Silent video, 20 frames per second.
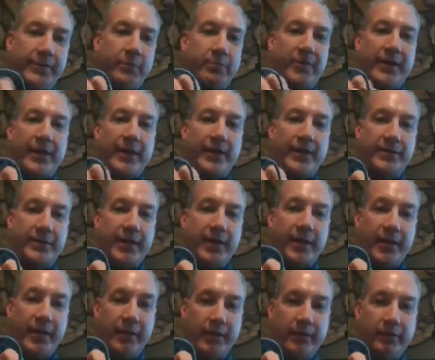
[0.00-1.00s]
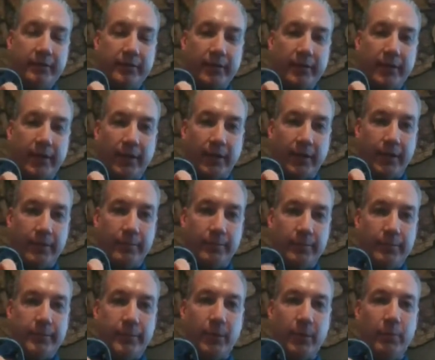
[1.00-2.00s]
a PSE, uh, right.
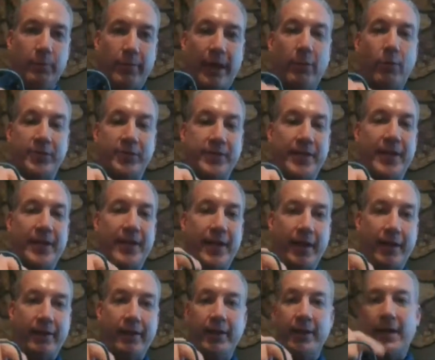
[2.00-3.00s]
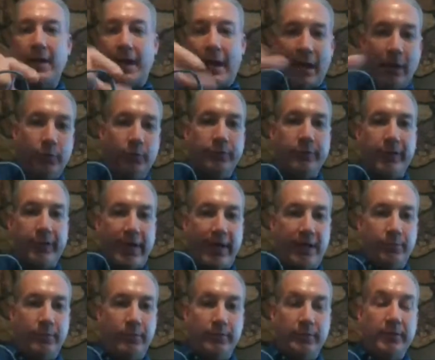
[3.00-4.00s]
so power sending out the
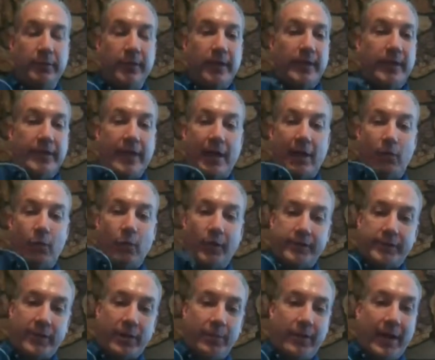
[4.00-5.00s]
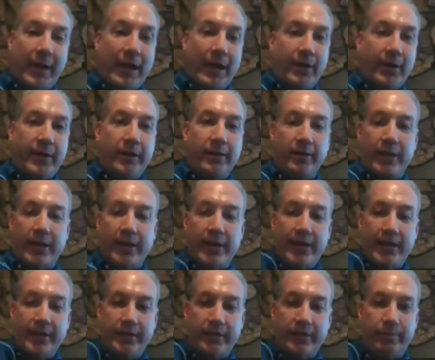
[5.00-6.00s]
cable. Now, right. what's coming out of here
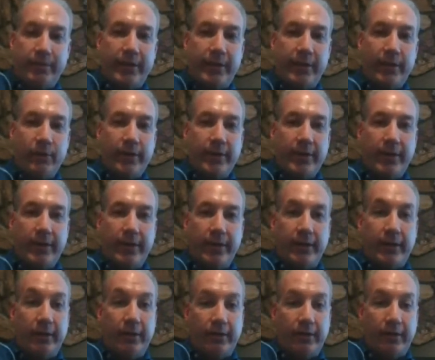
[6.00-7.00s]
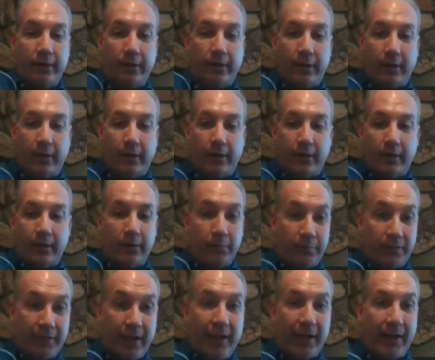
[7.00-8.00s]
is PoE uh,
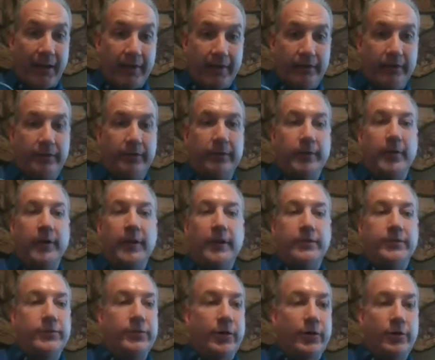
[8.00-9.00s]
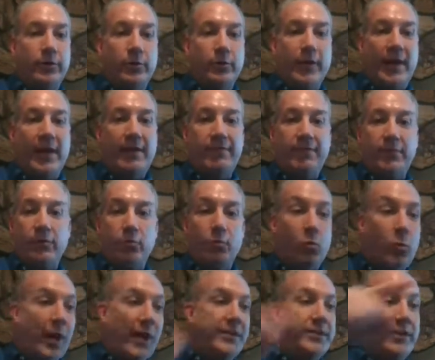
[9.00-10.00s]
compliant. Right. So if you
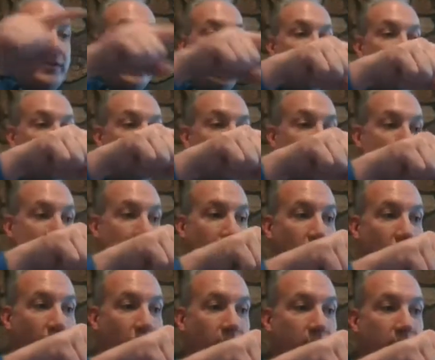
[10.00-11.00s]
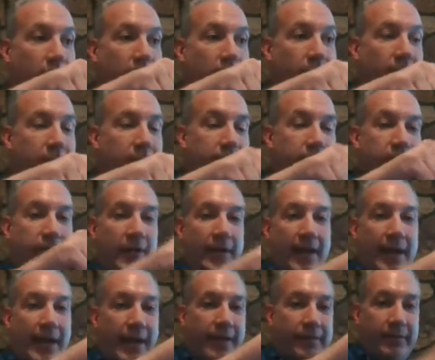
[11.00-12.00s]
wanted to power
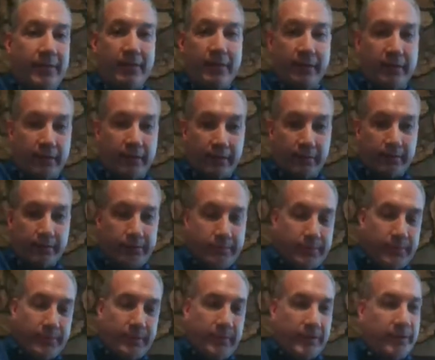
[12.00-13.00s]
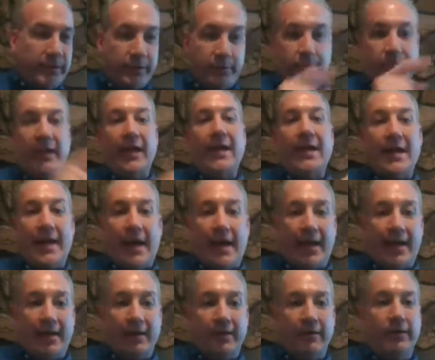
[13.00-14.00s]
the the the display
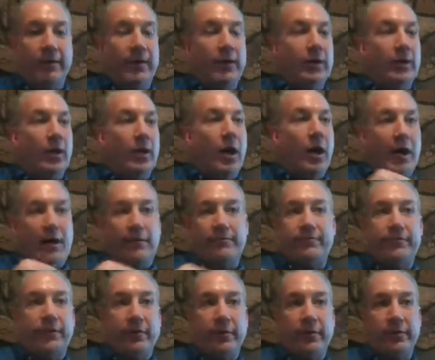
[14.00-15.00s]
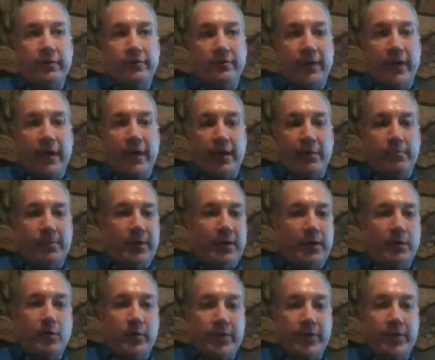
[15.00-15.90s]
end off of a PoE